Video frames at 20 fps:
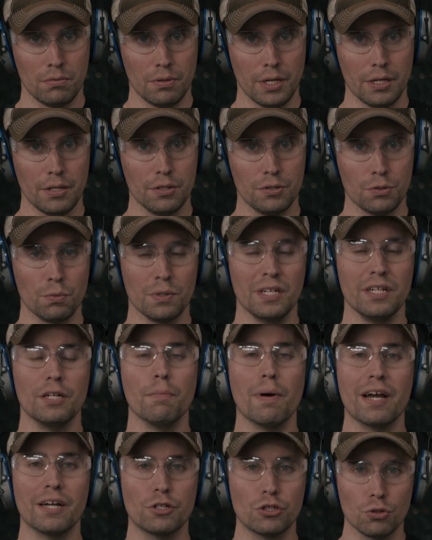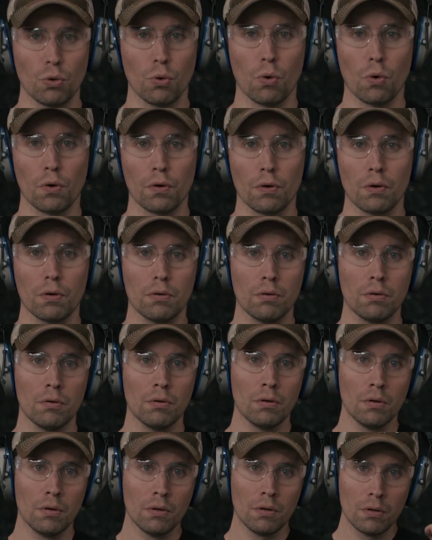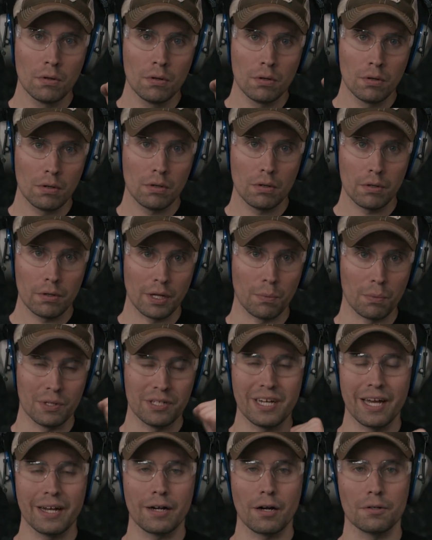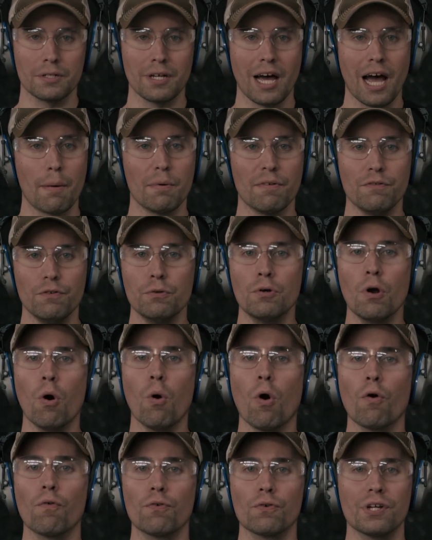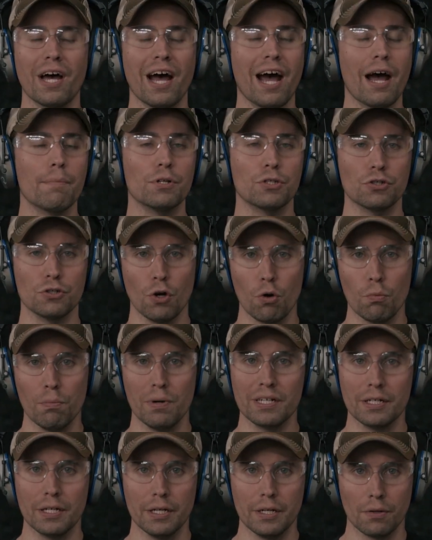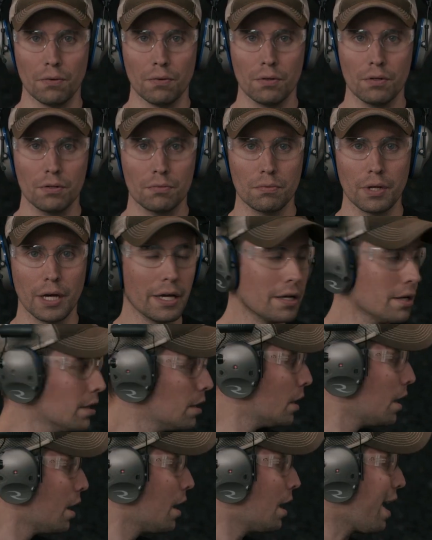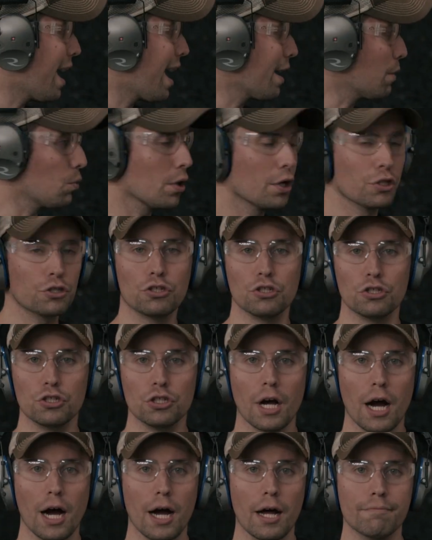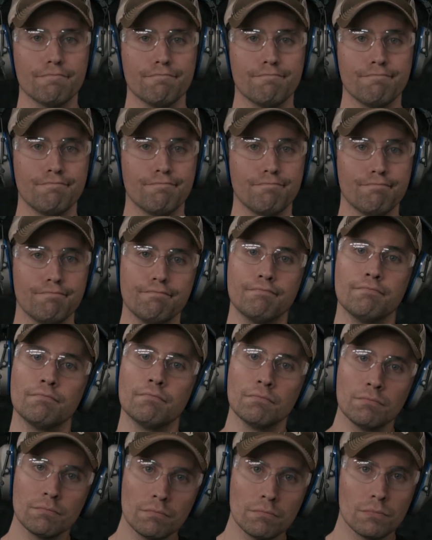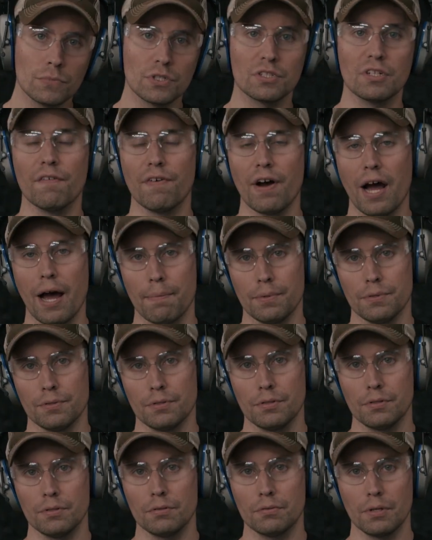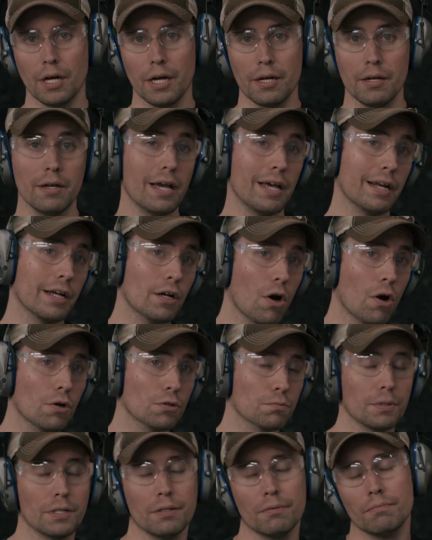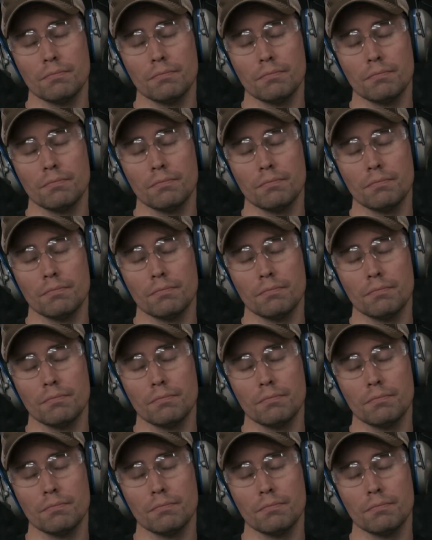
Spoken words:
okay? So we need to make sure that we take our time. If you go over time, it's no big deal, okay? I rushed a shot, stuff happens, okay? And it cost me.